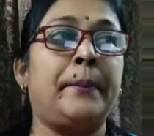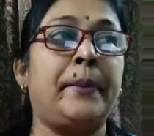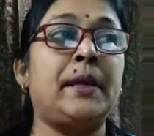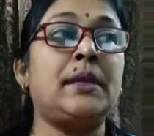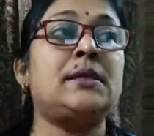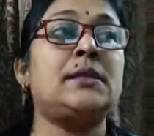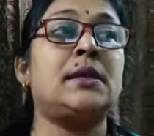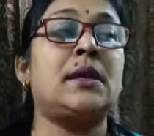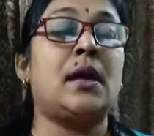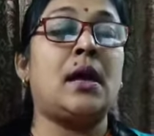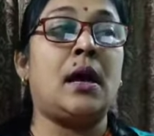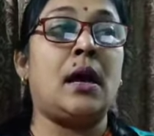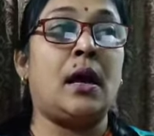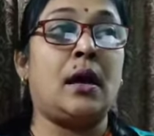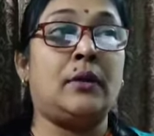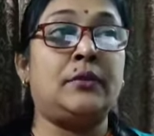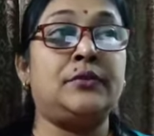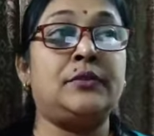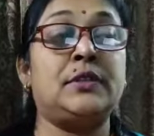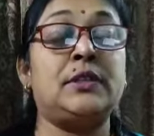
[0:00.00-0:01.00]
But
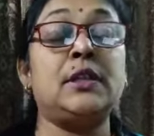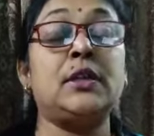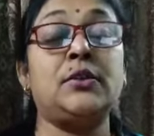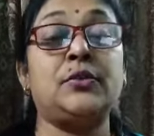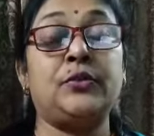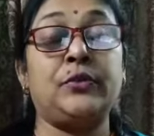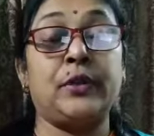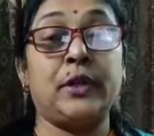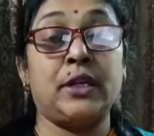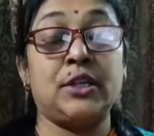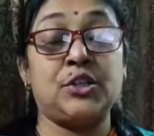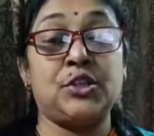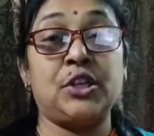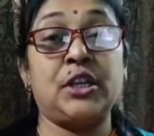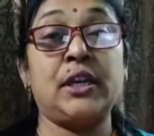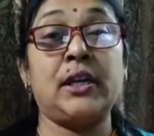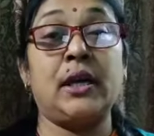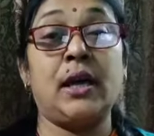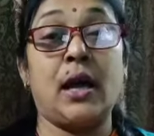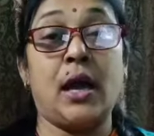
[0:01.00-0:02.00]
after
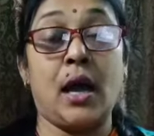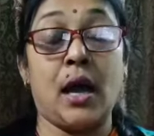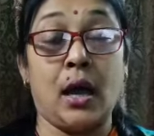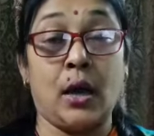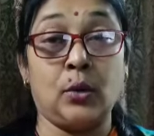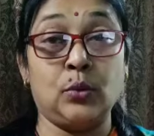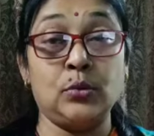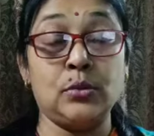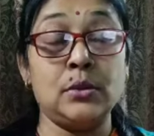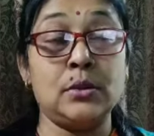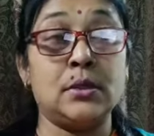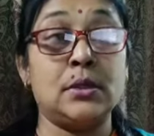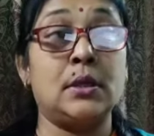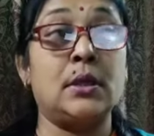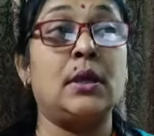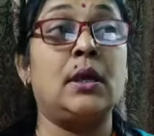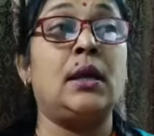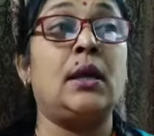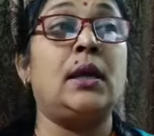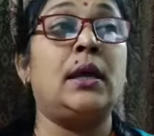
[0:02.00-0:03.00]
reaching house,
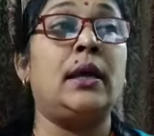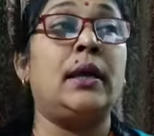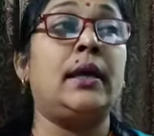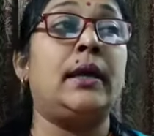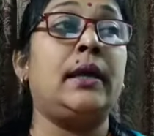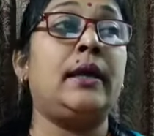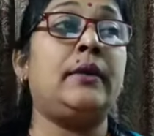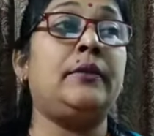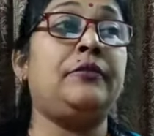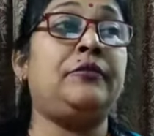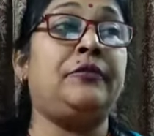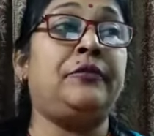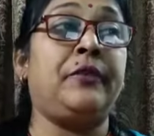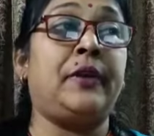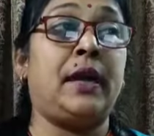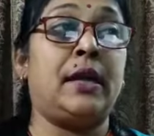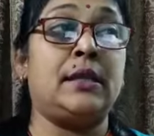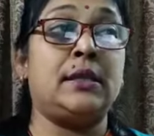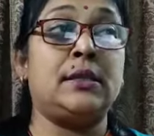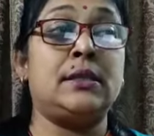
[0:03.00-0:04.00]
he
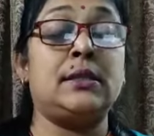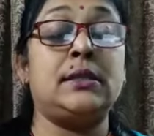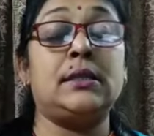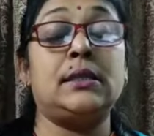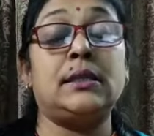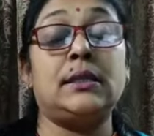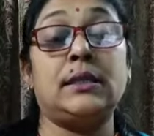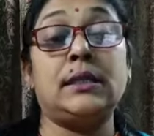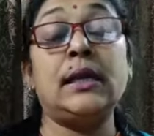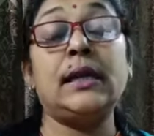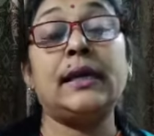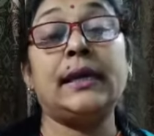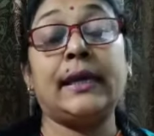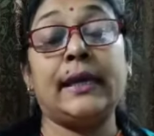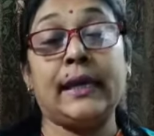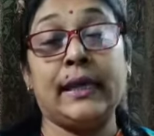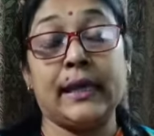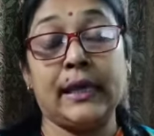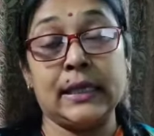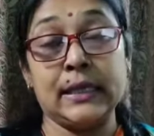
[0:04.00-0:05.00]
finds the
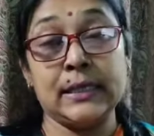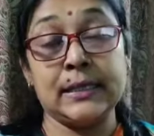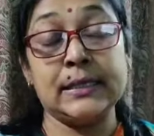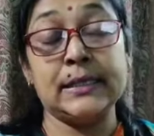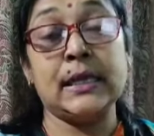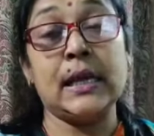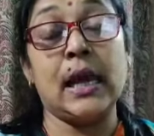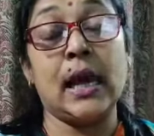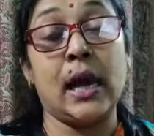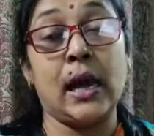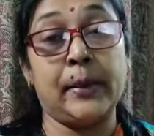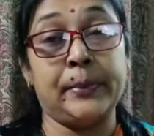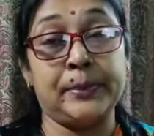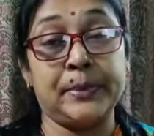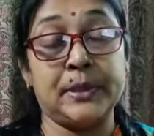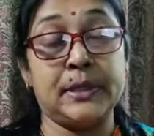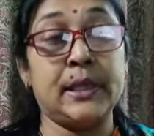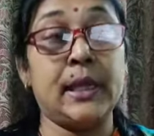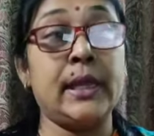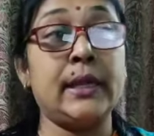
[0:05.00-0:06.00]
case
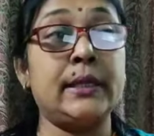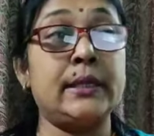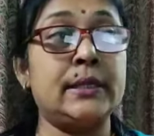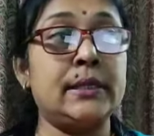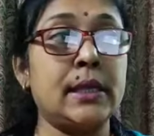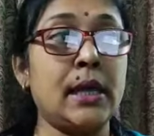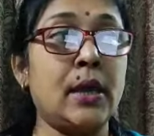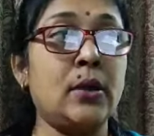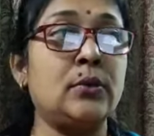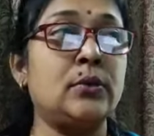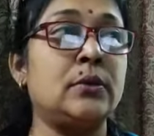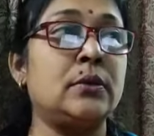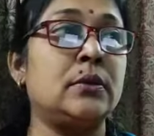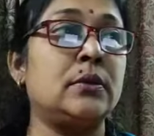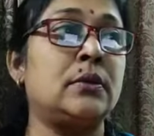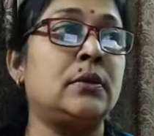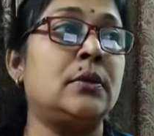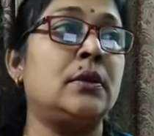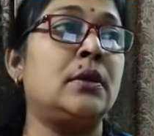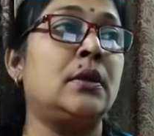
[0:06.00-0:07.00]
upside down.
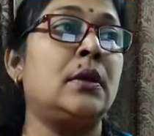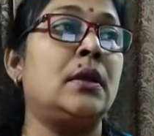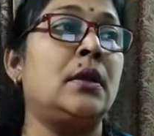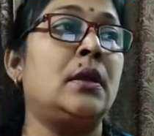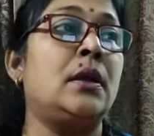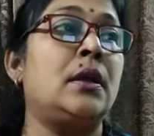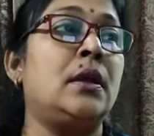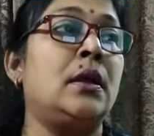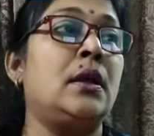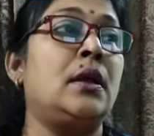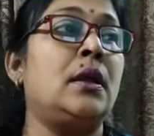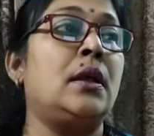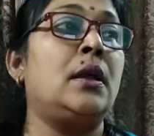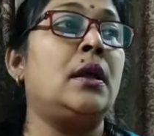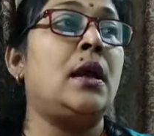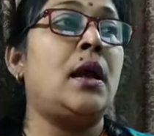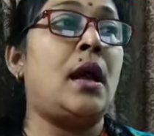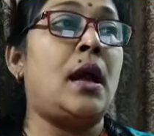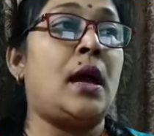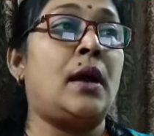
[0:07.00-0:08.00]

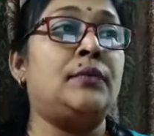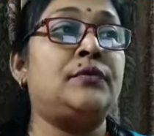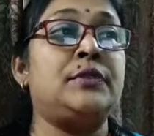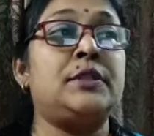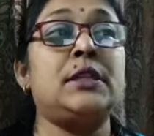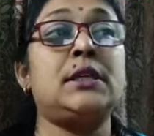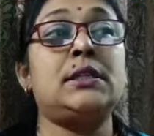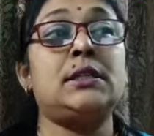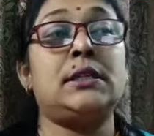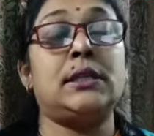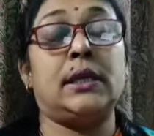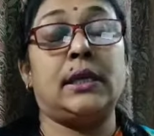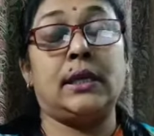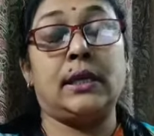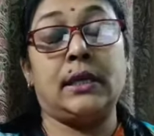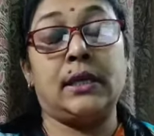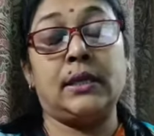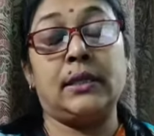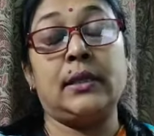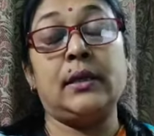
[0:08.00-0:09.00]
After
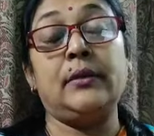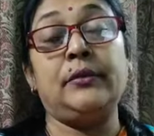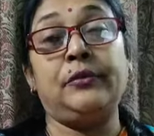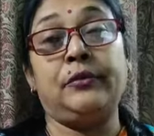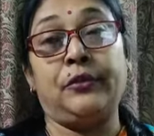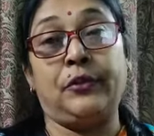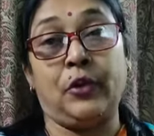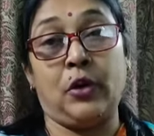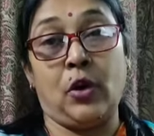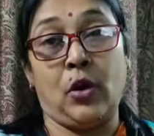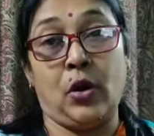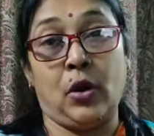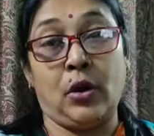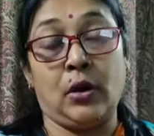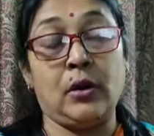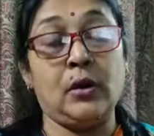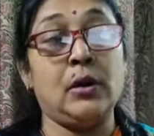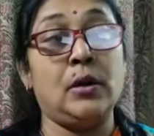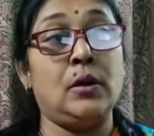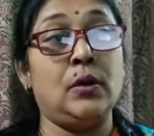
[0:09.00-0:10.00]
taking the
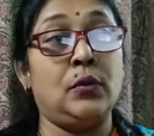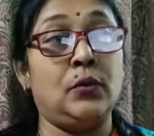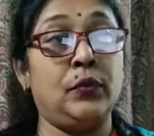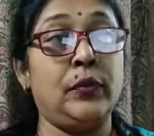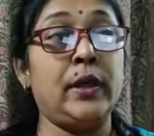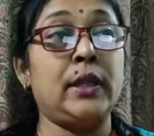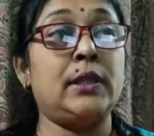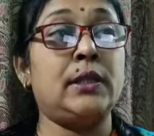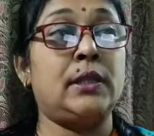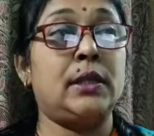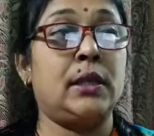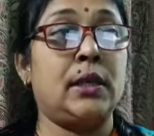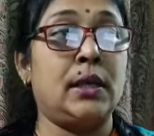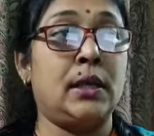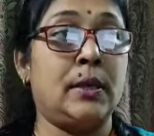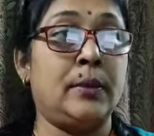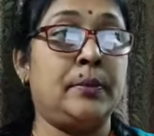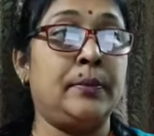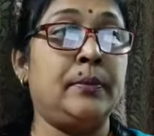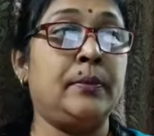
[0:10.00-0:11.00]
frog with
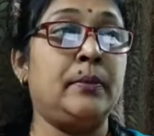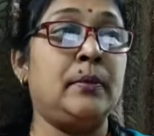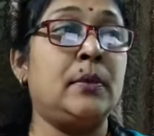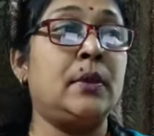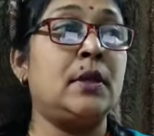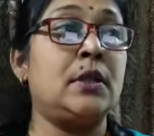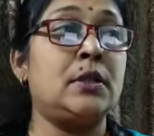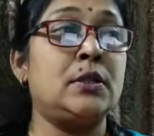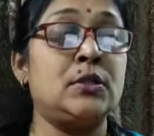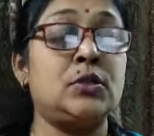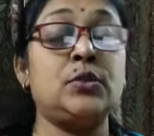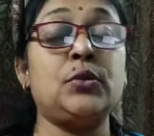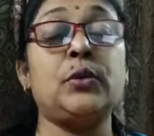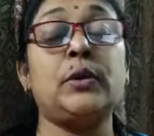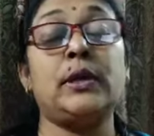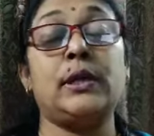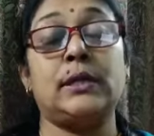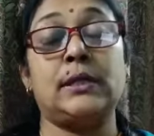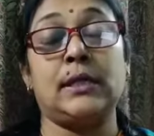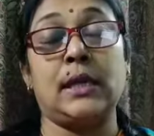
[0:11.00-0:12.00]
him
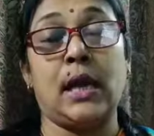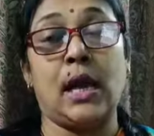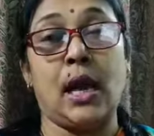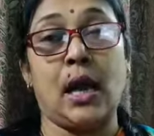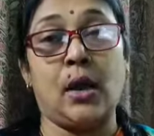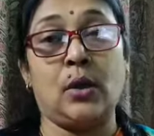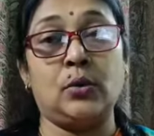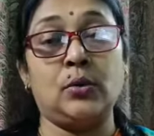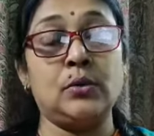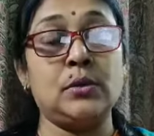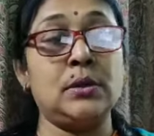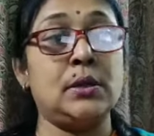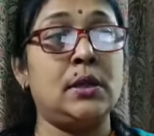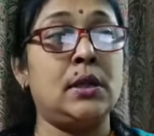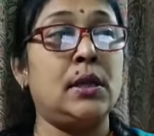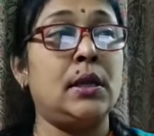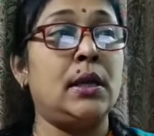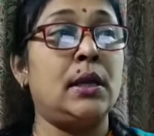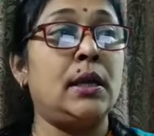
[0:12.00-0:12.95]
to his house,